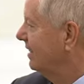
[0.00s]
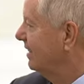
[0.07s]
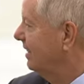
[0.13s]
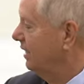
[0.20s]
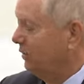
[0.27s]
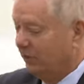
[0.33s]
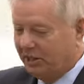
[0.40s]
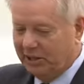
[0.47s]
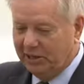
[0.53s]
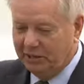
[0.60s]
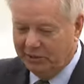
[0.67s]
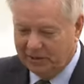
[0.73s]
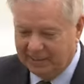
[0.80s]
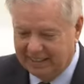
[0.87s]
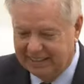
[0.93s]
There we
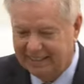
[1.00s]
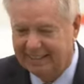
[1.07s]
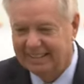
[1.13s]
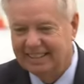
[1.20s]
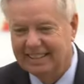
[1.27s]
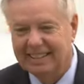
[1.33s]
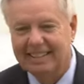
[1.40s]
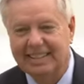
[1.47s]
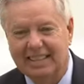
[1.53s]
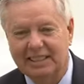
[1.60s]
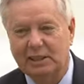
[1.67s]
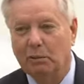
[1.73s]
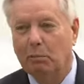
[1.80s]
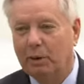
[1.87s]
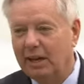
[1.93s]
go. That's
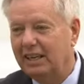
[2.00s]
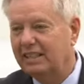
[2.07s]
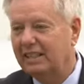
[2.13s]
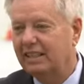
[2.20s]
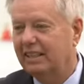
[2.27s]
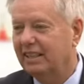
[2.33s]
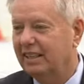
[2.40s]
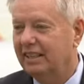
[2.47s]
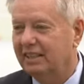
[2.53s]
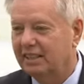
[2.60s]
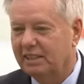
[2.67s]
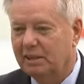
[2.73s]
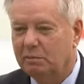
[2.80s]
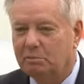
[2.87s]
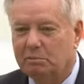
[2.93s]
a blessing in
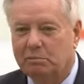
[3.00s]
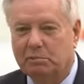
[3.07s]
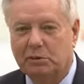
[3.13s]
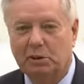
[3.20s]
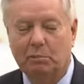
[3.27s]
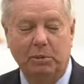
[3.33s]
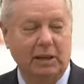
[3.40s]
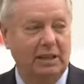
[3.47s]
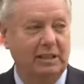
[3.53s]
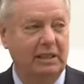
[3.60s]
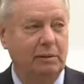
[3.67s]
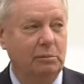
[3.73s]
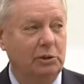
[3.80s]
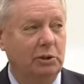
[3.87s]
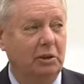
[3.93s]
some place,
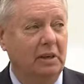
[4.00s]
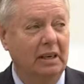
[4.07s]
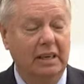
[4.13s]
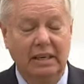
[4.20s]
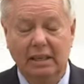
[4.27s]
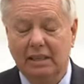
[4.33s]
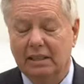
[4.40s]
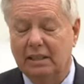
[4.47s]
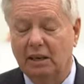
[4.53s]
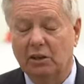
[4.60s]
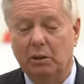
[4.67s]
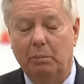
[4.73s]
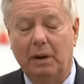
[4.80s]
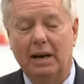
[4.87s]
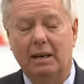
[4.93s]
I'm sure. So
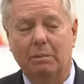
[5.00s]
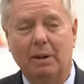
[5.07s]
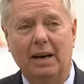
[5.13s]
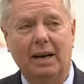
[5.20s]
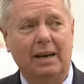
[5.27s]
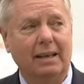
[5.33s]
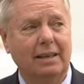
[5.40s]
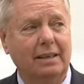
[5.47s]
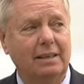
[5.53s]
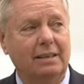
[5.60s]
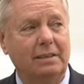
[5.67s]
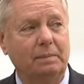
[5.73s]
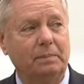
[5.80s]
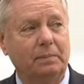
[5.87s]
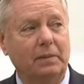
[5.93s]
the bottom line is,
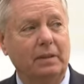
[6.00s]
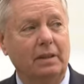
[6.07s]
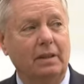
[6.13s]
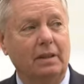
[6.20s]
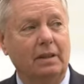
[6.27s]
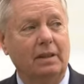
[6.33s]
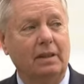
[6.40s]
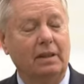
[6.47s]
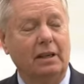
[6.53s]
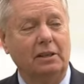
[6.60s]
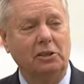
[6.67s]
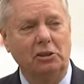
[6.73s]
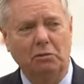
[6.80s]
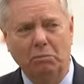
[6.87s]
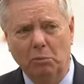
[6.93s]

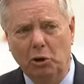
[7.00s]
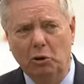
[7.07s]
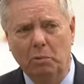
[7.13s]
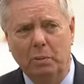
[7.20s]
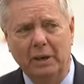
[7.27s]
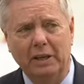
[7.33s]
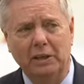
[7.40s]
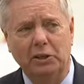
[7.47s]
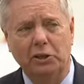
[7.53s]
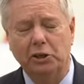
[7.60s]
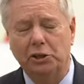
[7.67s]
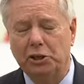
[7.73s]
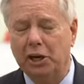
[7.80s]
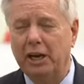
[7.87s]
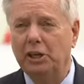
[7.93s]
there's a movement to
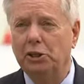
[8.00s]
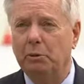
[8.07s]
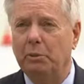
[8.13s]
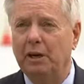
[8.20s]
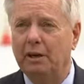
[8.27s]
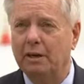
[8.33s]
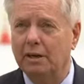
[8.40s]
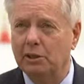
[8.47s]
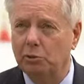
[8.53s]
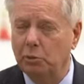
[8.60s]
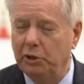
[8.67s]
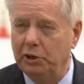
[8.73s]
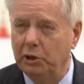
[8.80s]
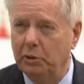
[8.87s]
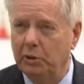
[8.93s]
change America as
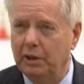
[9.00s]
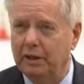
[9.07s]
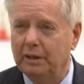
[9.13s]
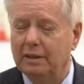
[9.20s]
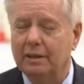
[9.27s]
we know it